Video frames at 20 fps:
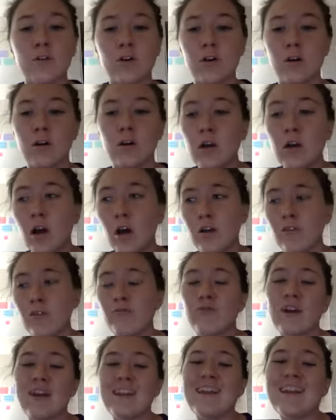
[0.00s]
on a
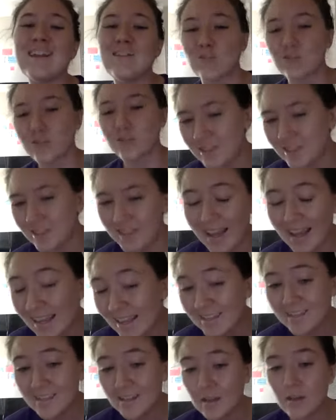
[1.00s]
financial
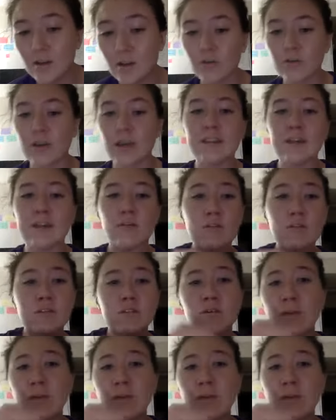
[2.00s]
state, okay, that wants to